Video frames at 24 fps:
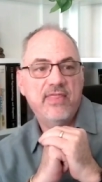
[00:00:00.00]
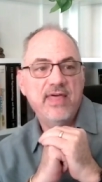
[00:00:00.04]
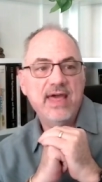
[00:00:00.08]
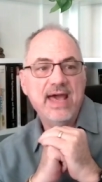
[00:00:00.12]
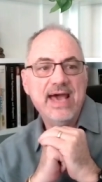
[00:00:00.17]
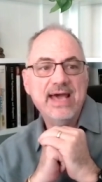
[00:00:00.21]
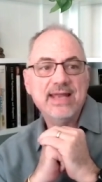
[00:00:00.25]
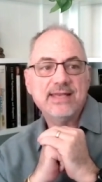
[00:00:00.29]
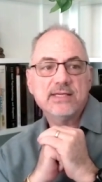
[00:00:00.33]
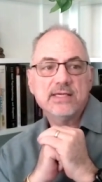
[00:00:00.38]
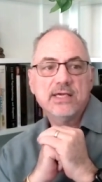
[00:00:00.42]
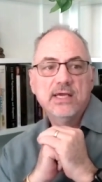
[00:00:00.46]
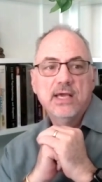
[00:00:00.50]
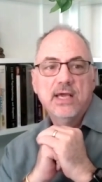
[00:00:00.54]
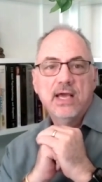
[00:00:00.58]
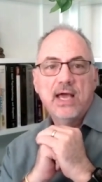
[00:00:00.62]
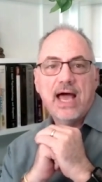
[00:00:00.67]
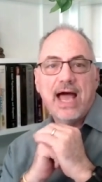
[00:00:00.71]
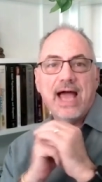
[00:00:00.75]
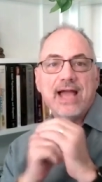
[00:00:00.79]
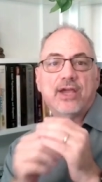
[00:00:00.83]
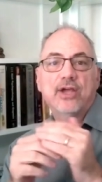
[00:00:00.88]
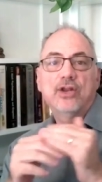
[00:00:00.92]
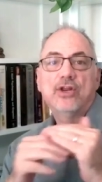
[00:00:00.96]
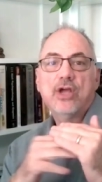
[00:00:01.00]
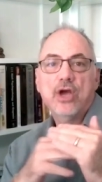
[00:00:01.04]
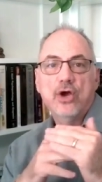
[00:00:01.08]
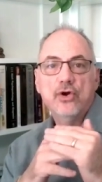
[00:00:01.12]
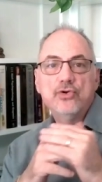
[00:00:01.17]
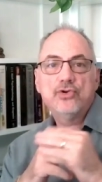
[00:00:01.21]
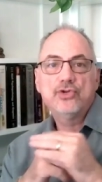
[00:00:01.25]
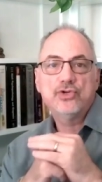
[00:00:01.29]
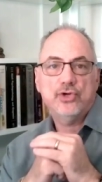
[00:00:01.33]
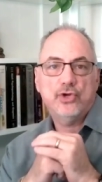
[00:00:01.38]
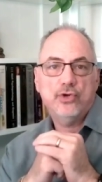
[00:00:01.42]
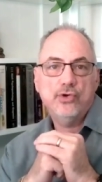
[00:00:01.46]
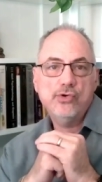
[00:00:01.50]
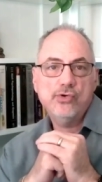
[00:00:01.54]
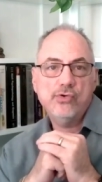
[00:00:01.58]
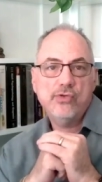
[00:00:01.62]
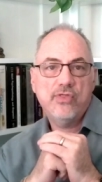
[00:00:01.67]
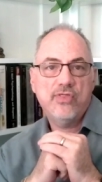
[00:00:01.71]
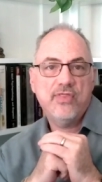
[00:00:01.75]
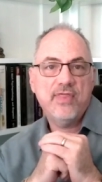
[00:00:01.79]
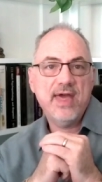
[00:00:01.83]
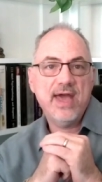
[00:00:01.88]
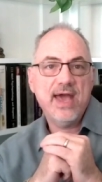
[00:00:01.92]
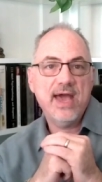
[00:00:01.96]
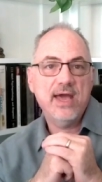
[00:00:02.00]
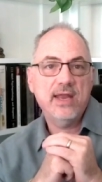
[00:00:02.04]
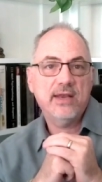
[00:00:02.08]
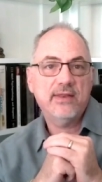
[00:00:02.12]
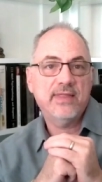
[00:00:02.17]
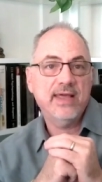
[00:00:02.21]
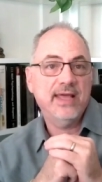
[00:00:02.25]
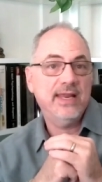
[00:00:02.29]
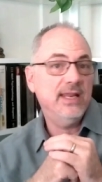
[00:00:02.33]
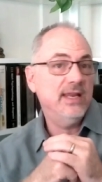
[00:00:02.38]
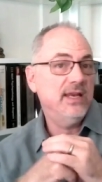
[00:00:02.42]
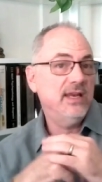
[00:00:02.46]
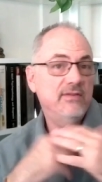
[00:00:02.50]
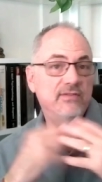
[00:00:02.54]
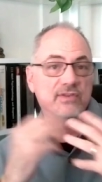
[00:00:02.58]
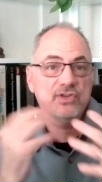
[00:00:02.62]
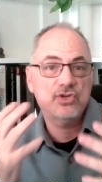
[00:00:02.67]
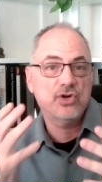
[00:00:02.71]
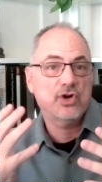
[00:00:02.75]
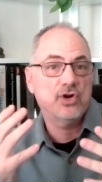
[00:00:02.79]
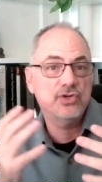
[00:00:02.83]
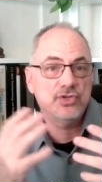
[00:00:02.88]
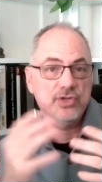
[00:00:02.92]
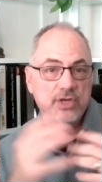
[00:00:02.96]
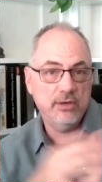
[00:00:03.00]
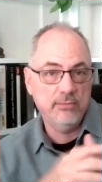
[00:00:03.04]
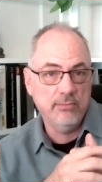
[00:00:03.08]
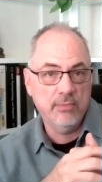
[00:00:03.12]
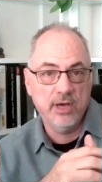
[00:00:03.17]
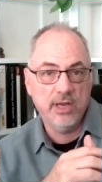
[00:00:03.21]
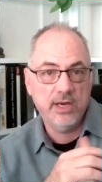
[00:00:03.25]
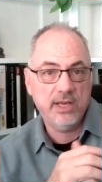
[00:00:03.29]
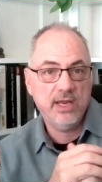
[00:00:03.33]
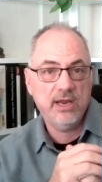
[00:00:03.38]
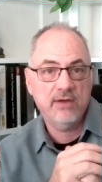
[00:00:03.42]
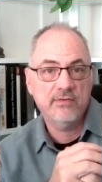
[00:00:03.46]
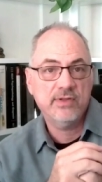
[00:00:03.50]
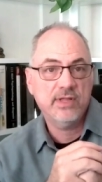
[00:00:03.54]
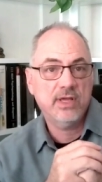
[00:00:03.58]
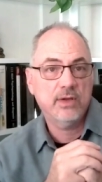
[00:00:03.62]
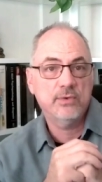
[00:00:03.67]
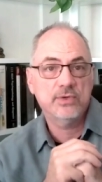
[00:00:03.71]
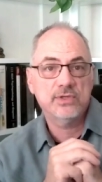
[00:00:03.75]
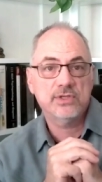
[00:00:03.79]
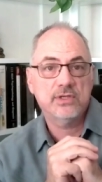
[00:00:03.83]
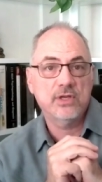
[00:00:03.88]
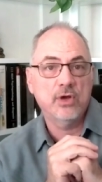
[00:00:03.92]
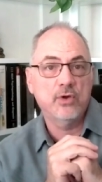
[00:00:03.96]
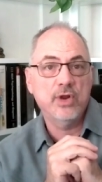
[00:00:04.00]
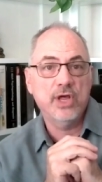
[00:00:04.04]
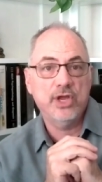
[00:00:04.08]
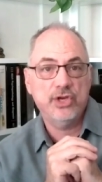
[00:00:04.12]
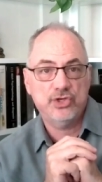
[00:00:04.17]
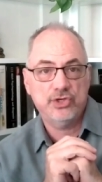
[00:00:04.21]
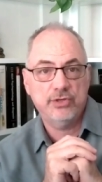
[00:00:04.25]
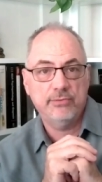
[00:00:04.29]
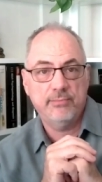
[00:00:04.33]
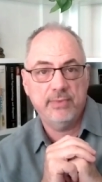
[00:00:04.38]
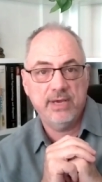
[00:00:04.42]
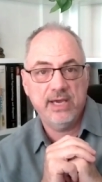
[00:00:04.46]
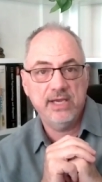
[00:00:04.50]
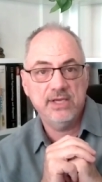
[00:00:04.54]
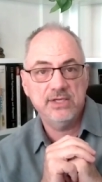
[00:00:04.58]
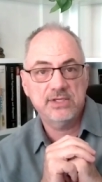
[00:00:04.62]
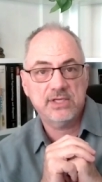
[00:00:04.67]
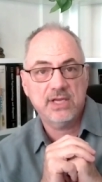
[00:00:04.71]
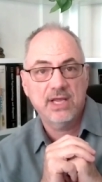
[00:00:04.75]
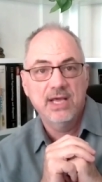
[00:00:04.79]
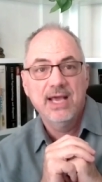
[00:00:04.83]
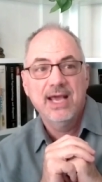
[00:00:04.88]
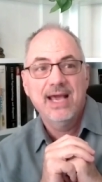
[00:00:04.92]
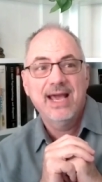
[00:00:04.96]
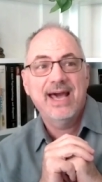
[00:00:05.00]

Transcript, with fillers: that I could go to that they didn't even charge any money. Everything was donation based.